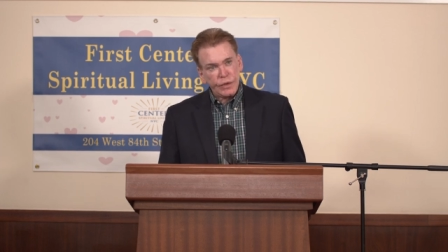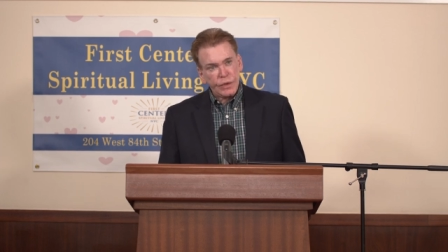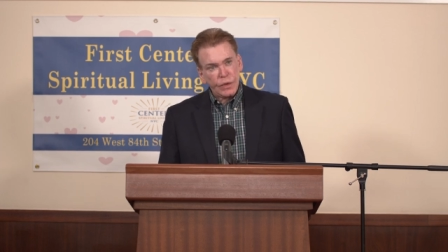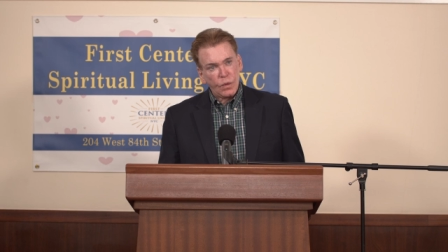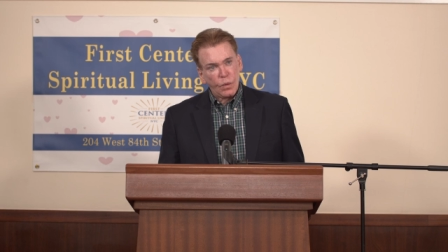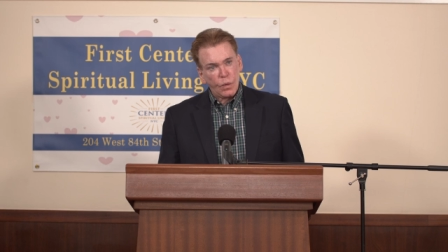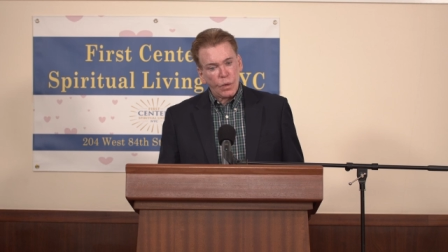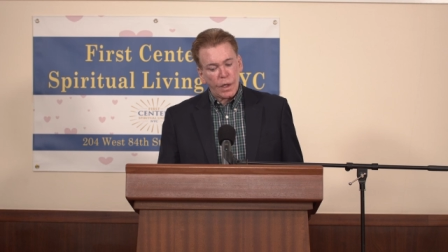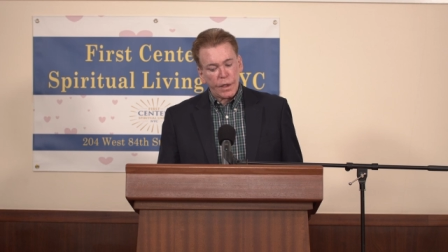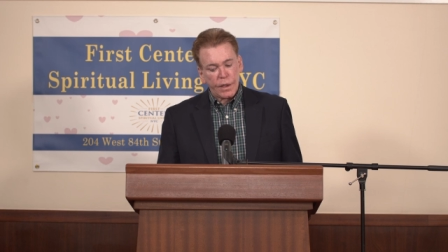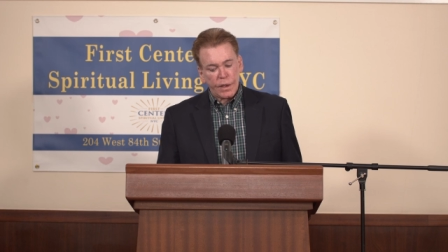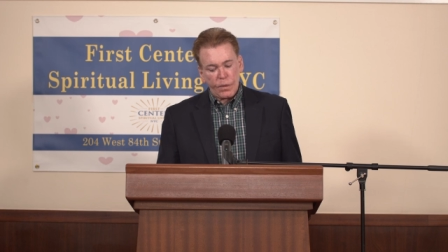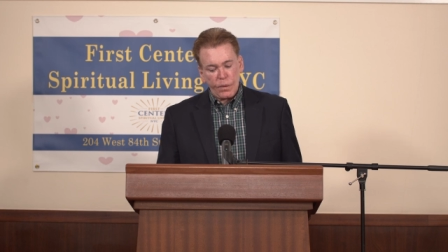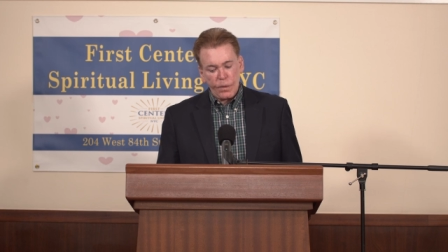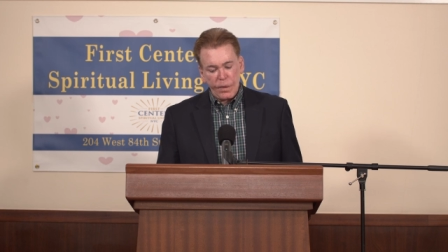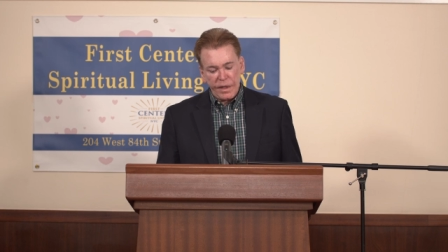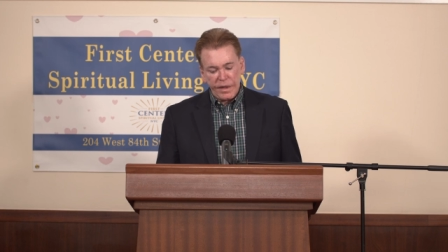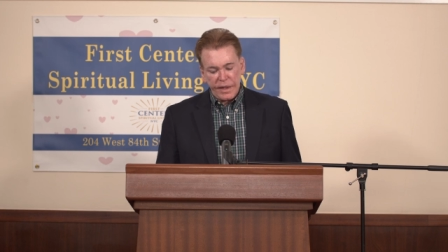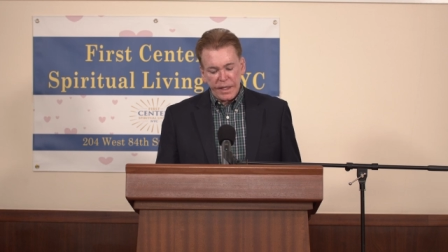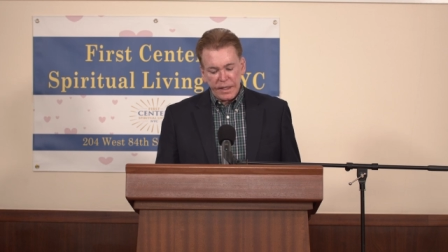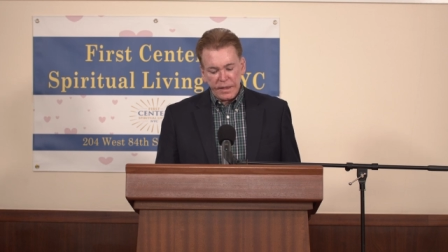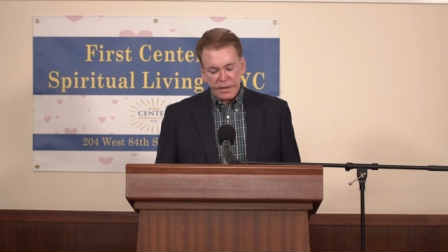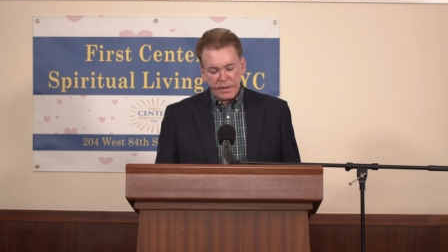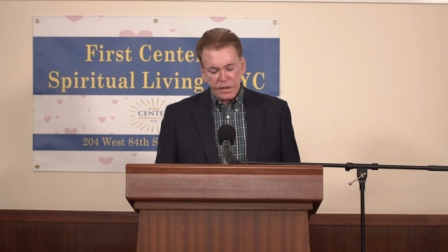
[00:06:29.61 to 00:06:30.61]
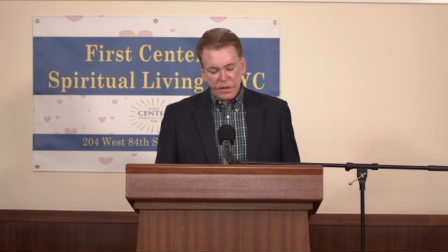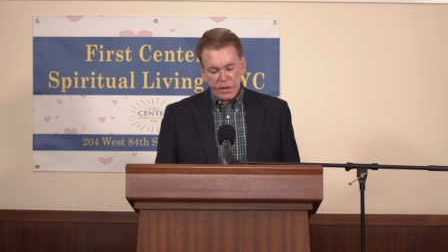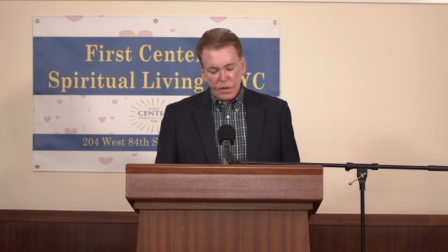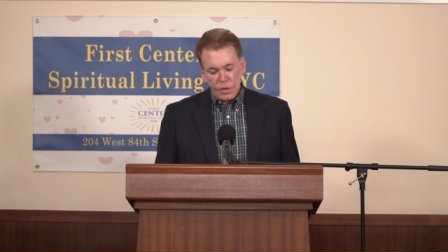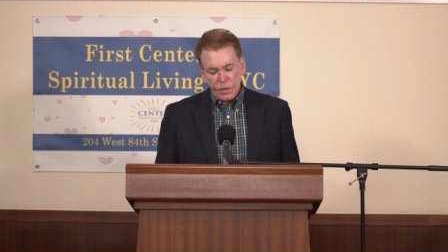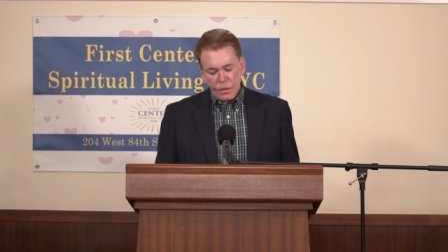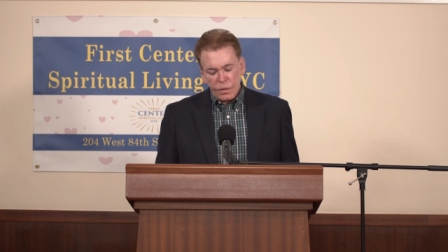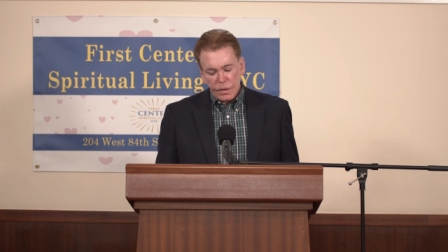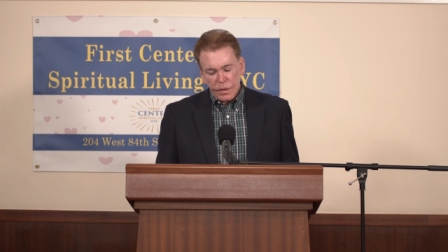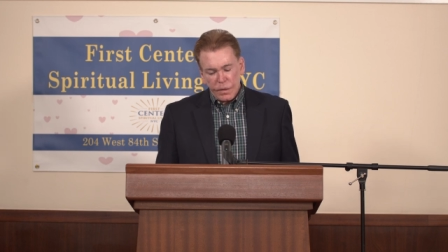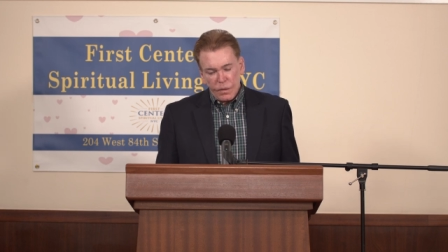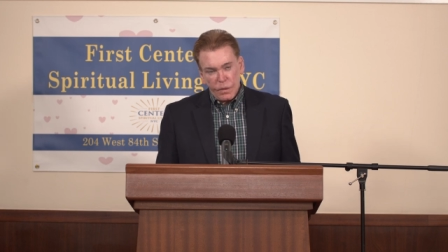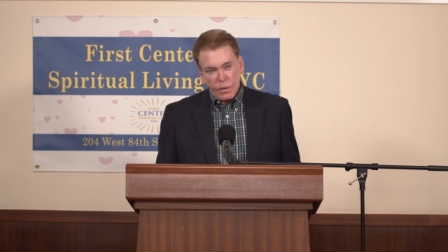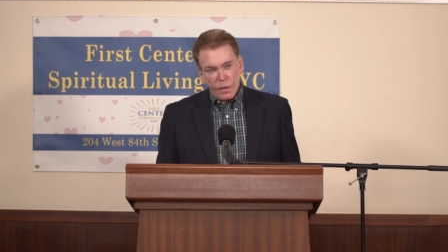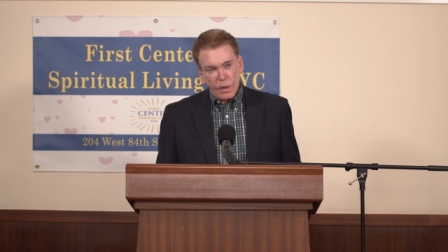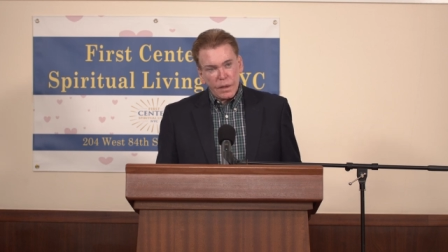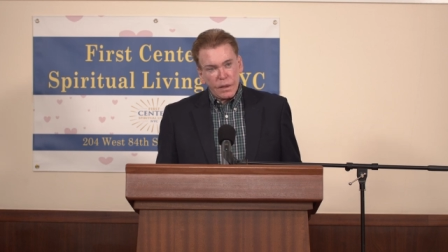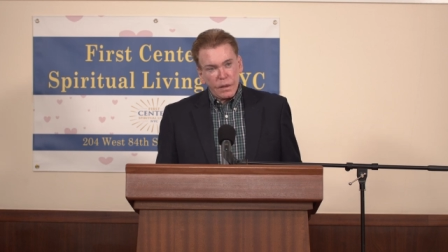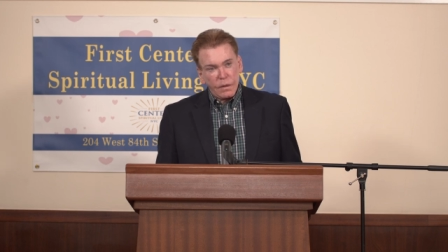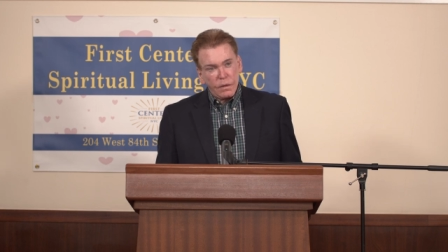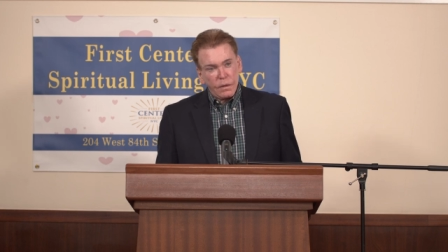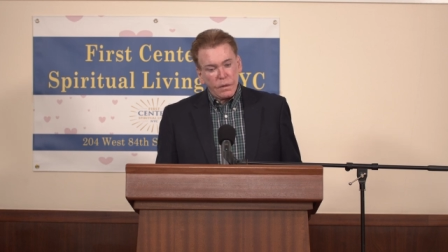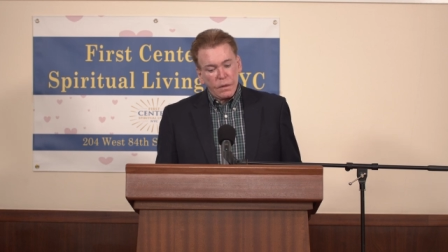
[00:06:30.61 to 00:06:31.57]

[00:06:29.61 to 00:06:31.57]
to work with it. So we're, we're